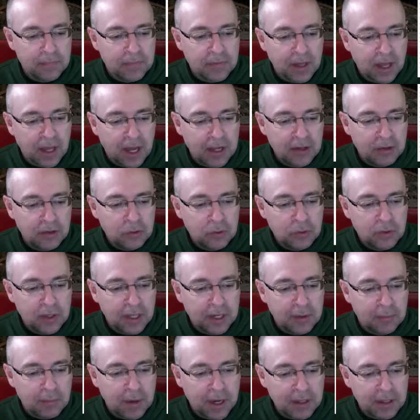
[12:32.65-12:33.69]
I do
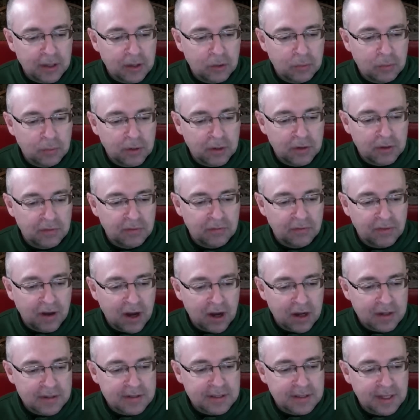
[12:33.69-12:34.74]
like Milo, but
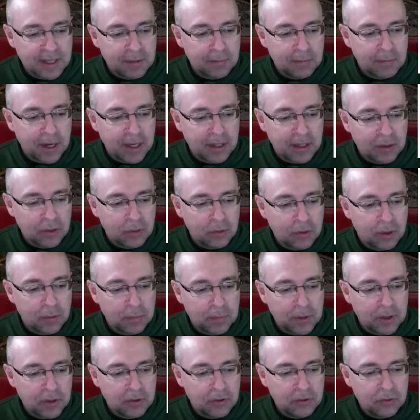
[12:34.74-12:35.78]
Vox, like Milo,
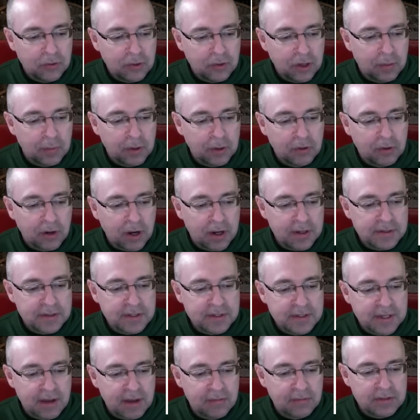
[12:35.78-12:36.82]
appear to come across
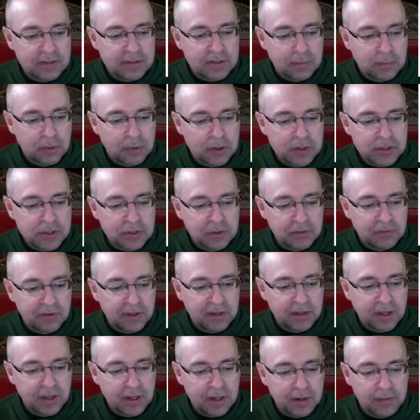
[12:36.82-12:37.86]
as having some personal
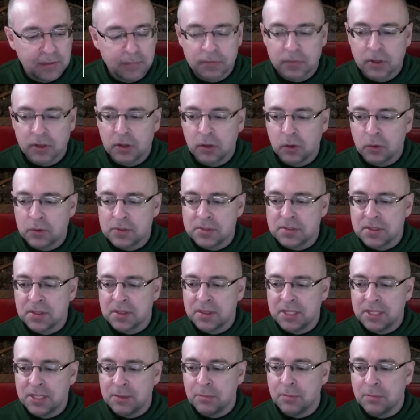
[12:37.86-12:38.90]
vendetta. Notice the
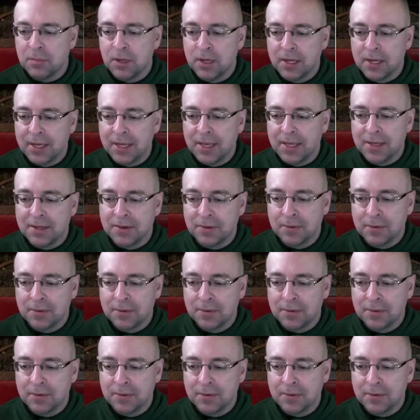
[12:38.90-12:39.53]
theme again.